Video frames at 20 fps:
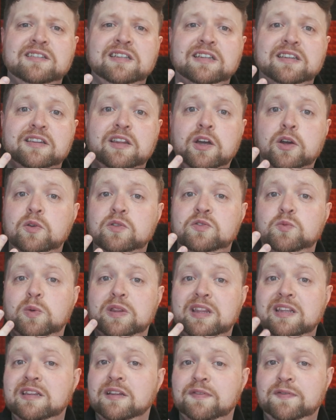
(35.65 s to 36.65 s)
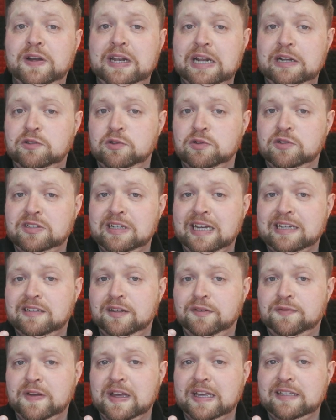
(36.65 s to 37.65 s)
that those within the financial
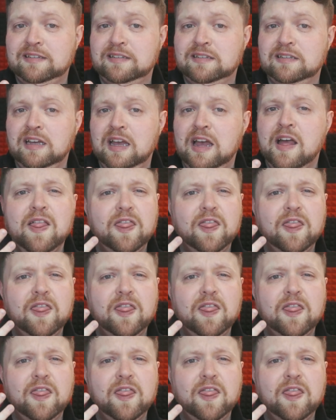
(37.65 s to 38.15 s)
sector face